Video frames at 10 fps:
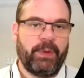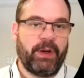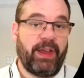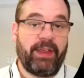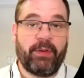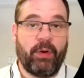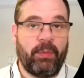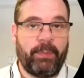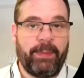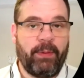because they
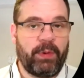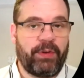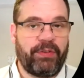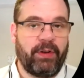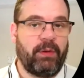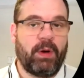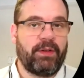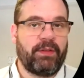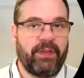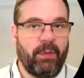thought people would still
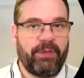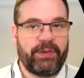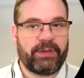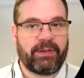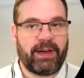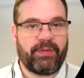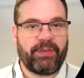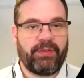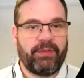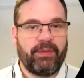want film
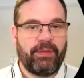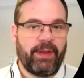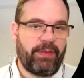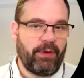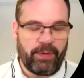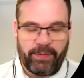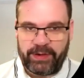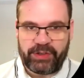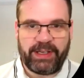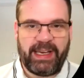photographs. They thought that
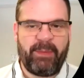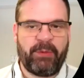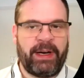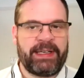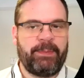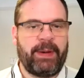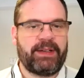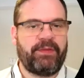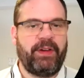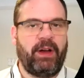they should keep creating
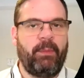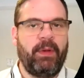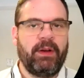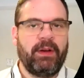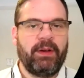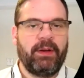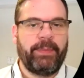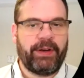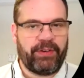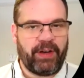better film
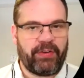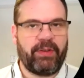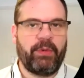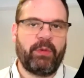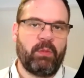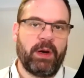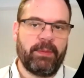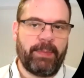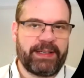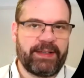because customers would
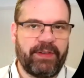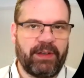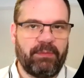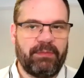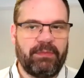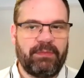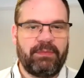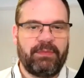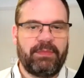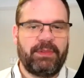want better film.
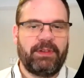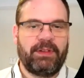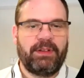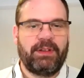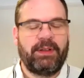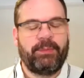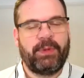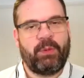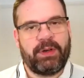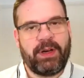
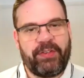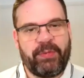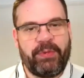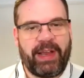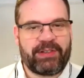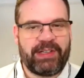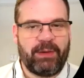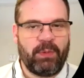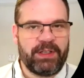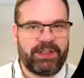But what customers
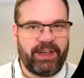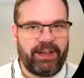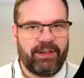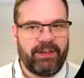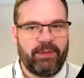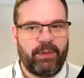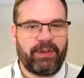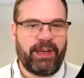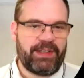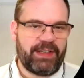actually wanted was
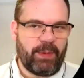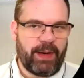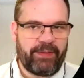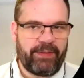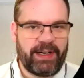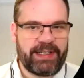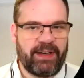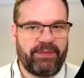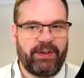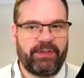an easier way of
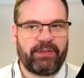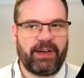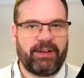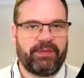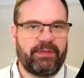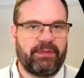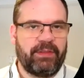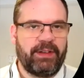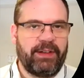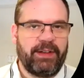creating a photograph.
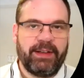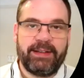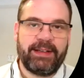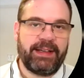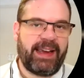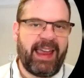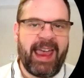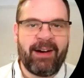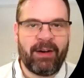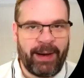They didn't
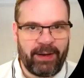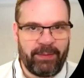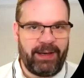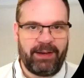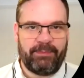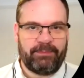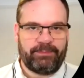care about the medium.